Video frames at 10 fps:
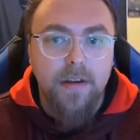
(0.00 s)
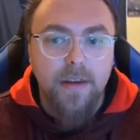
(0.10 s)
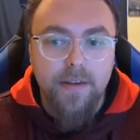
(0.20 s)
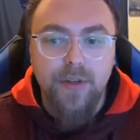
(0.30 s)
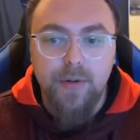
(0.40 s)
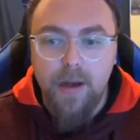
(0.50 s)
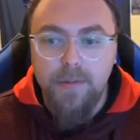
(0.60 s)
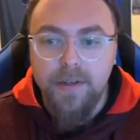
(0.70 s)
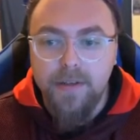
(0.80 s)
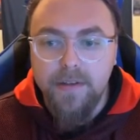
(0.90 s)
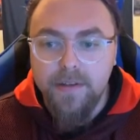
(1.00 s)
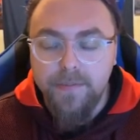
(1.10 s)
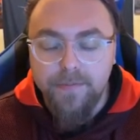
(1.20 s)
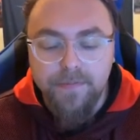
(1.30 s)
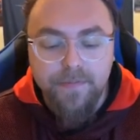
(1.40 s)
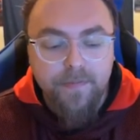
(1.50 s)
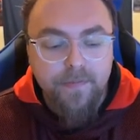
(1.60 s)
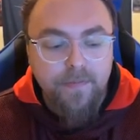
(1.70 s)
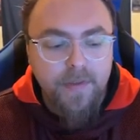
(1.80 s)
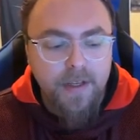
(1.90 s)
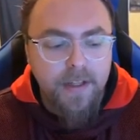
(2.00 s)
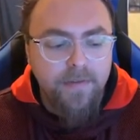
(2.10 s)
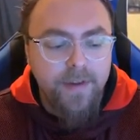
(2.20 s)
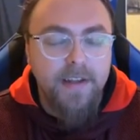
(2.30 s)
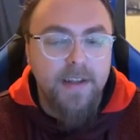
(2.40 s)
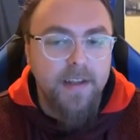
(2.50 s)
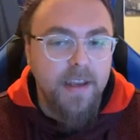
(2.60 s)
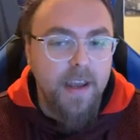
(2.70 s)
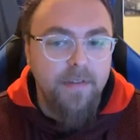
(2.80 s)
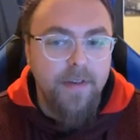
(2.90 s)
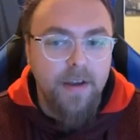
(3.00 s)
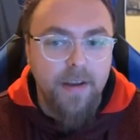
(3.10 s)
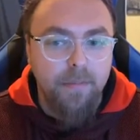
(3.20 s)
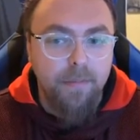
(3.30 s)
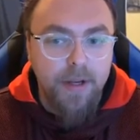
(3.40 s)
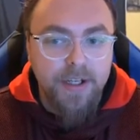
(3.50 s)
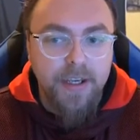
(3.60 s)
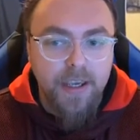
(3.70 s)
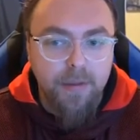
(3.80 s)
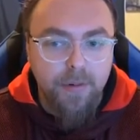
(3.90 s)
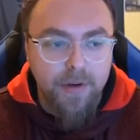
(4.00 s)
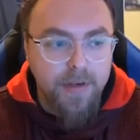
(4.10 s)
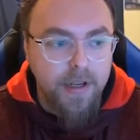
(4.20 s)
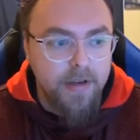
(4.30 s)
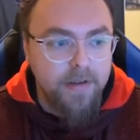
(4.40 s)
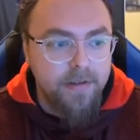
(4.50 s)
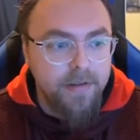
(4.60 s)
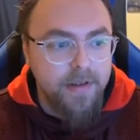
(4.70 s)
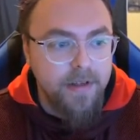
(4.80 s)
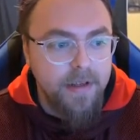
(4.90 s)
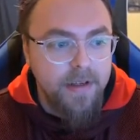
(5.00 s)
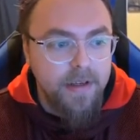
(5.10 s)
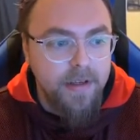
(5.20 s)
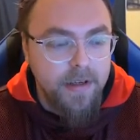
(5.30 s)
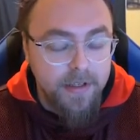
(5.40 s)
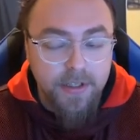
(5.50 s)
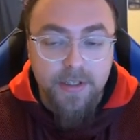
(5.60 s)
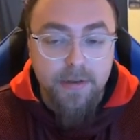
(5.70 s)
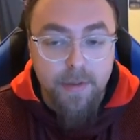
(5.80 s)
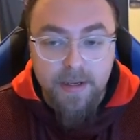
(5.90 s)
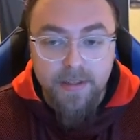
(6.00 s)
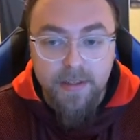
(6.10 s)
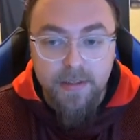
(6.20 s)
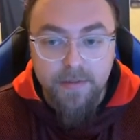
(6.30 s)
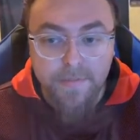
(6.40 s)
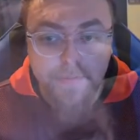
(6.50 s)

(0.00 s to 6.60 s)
gives you options. And the fact that they have a budget keyboard now is just amazing.